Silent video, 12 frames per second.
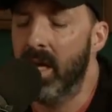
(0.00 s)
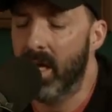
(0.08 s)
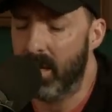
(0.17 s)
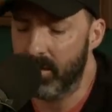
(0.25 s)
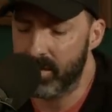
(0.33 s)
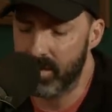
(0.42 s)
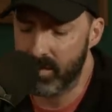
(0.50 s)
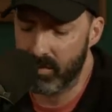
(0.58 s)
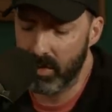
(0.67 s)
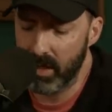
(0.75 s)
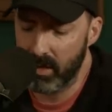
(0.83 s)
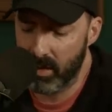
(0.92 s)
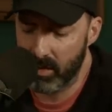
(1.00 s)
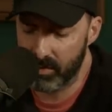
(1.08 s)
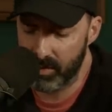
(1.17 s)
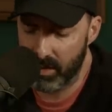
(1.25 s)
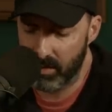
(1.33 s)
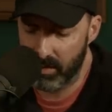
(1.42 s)
And I went to this great
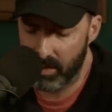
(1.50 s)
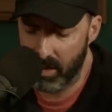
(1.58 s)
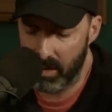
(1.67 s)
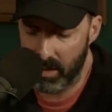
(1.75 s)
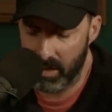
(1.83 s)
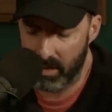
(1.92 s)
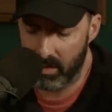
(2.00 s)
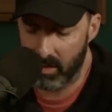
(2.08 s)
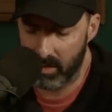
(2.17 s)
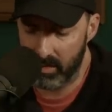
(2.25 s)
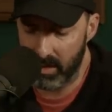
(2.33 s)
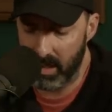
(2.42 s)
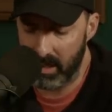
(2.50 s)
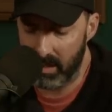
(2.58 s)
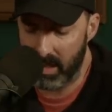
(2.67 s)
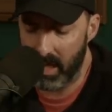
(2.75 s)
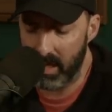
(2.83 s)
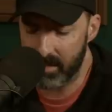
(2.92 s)
coach here in LA called Diana
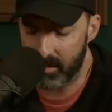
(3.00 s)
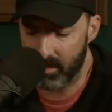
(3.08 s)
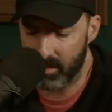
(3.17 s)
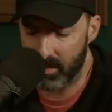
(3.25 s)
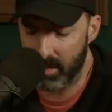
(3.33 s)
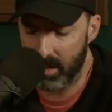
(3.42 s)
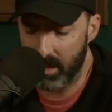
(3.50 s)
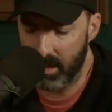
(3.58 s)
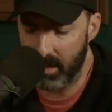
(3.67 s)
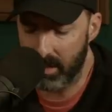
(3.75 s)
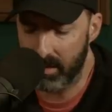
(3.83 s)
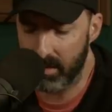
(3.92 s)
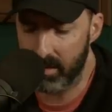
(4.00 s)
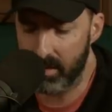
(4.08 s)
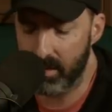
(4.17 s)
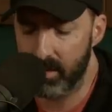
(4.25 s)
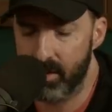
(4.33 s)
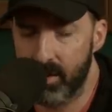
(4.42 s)
Castle, mm-hmm. and
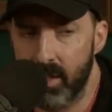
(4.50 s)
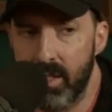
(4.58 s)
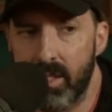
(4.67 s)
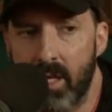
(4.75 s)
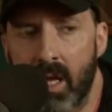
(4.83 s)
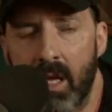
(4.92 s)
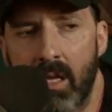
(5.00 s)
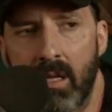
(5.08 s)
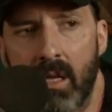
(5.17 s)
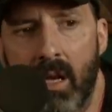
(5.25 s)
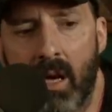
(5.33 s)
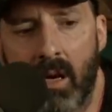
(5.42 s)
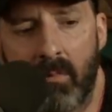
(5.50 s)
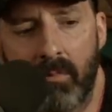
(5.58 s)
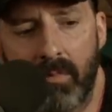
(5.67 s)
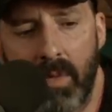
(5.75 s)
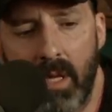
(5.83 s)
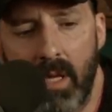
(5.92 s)
she said,
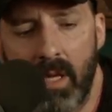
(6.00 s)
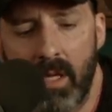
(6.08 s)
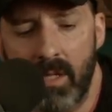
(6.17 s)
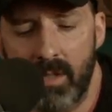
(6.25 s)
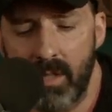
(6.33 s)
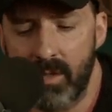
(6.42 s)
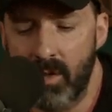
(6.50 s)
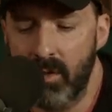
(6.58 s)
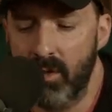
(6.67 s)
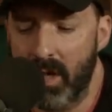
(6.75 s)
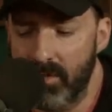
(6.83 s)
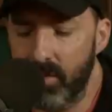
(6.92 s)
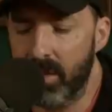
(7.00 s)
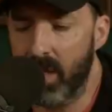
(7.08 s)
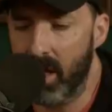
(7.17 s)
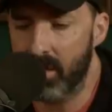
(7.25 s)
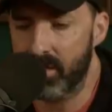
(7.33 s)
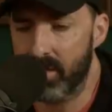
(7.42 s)
um, she says, Tony, you have to
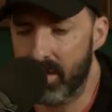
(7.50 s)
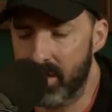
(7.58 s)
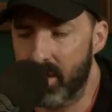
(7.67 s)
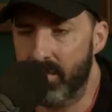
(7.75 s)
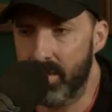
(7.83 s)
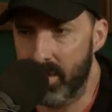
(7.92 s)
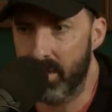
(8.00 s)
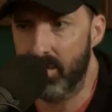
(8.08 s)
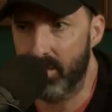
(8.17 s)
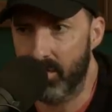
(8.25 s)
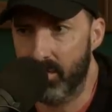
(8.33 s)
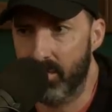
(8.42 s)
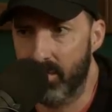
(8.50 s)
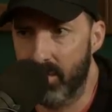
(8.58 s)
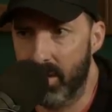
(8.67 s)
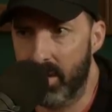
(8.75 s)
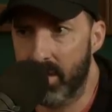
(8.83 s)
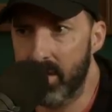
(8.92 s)
acknowledge that this stuff is in you.
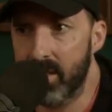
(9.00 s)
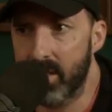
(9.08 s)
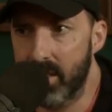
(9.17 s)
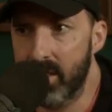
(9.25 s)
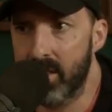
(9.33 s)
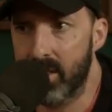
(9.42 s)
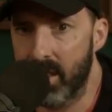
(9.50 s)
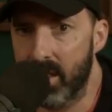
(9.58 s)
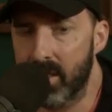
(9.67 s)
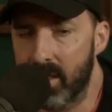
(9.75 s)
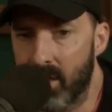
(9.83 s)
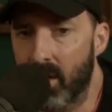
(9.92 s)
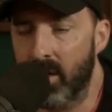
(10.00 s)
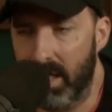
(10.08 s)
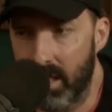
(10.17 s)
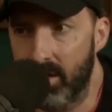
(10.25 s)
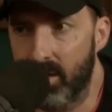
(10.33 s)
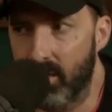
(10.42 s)
Like these these things are
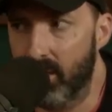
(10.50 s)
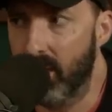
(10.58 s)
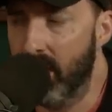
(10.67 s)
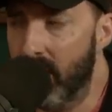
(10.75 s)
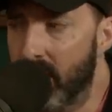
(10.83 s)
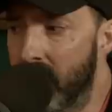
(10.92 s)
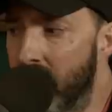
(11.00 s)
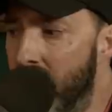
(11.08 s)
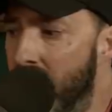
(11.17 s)
in you. Mm. And